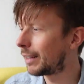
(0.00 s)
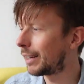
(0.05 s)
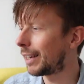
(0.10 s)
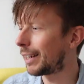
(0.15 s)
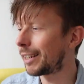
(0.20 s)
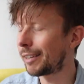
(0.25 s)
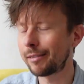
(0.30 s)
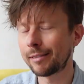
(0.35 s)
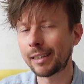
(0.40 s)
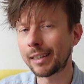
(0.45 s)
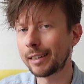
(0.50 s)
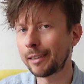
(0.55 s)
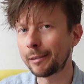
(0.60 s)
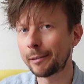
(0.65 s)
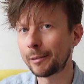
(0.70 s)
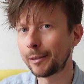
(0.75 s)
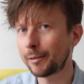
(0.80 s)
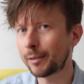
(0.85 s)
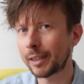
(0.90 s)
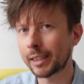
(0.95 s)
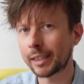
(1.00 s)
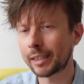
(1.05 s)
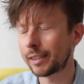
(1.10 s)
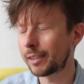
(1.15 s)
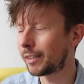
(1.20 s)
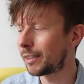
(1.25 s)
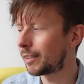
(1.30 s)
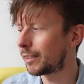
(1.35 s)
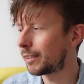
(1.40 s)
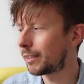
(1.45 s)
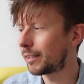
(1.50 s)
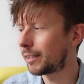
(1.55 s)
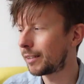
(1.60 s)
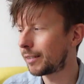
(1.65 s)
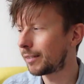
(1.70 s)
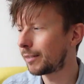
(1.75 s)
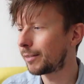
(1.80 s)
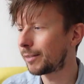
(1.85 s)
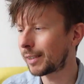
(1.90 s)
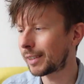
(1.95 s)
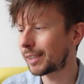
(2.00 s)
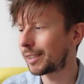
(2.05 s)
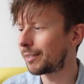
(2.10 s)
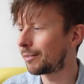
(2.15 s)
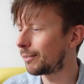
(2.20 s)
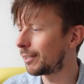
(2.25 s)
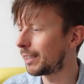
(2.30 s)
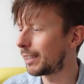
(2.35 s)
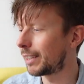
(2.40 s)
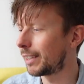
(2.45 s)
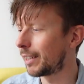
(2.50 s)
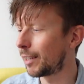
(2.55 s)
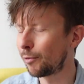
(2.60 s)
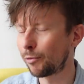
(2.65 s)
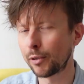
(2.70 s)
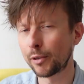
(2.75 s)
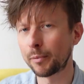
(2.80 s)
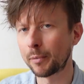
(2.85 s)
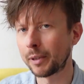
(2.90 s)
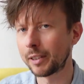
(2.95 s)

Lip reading: I don't know if I could really live with